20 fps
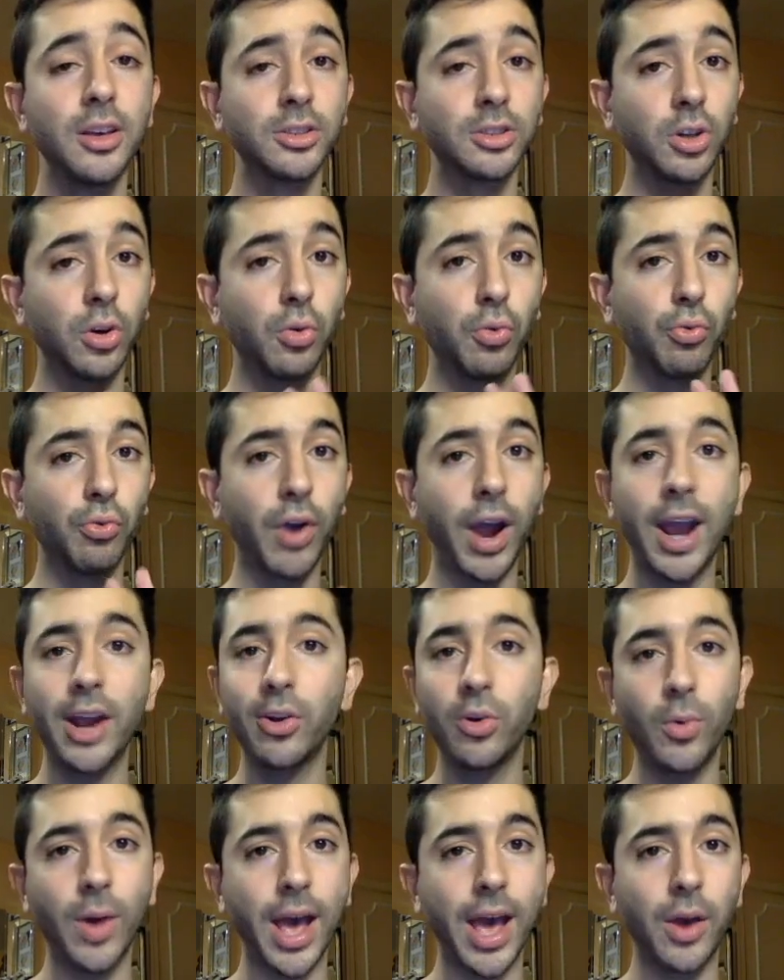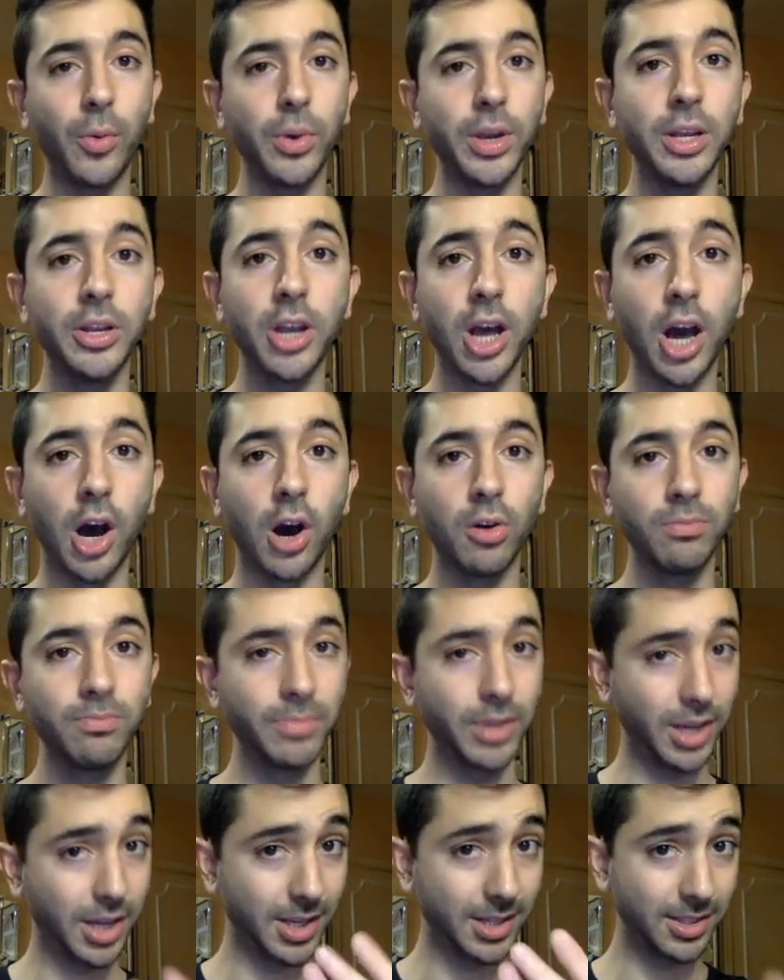So right away we know,
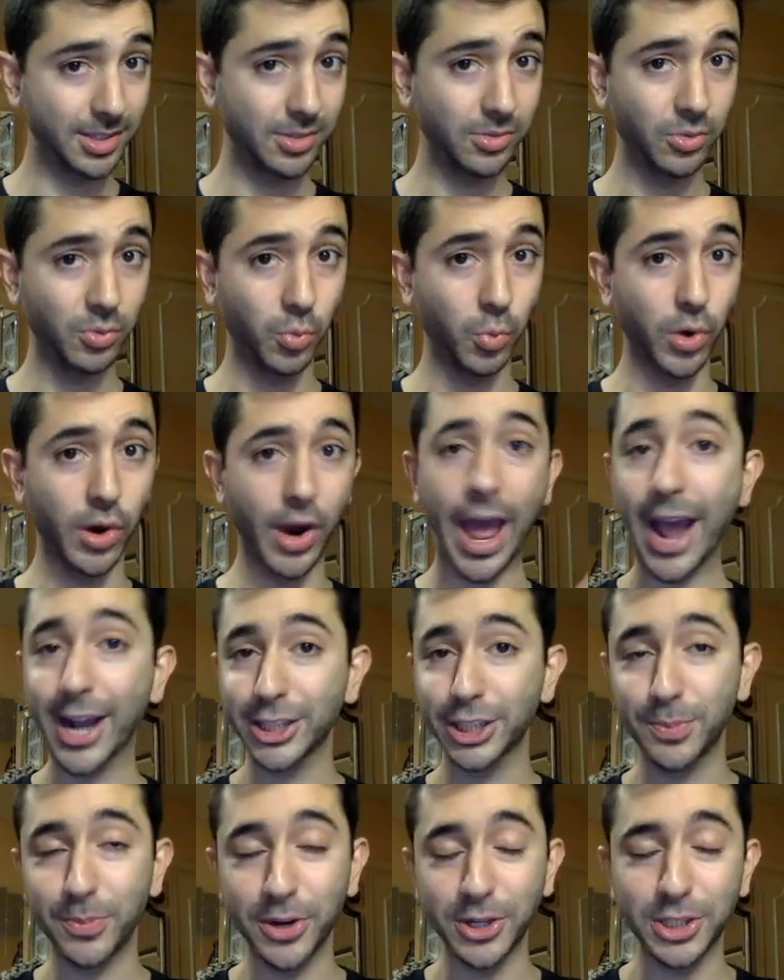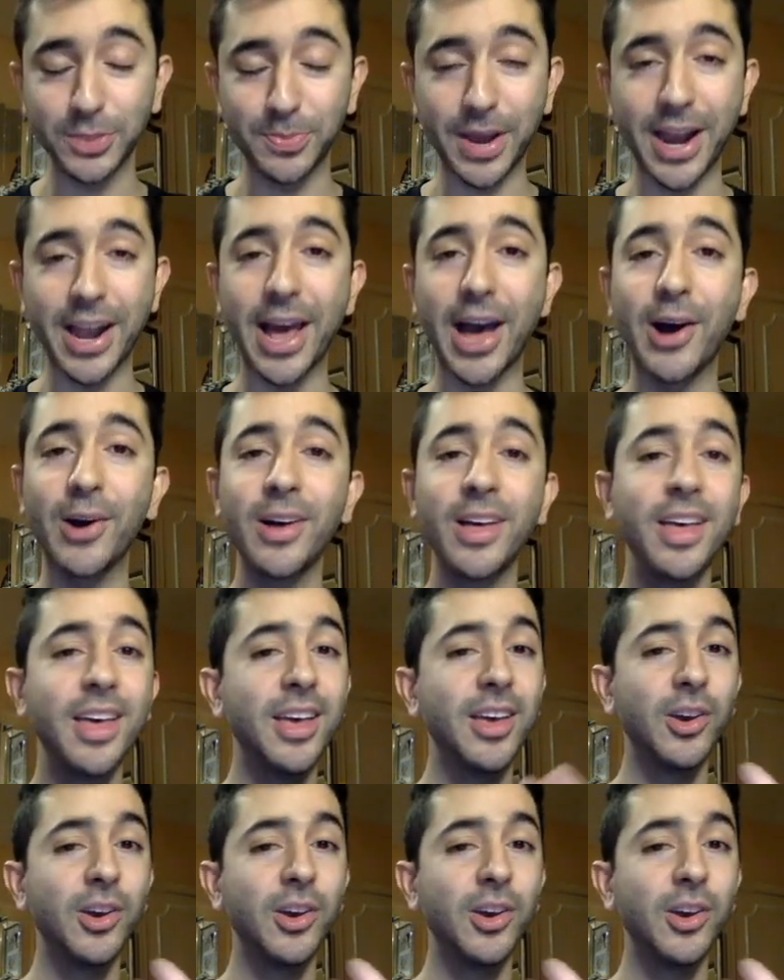because we're experts by now,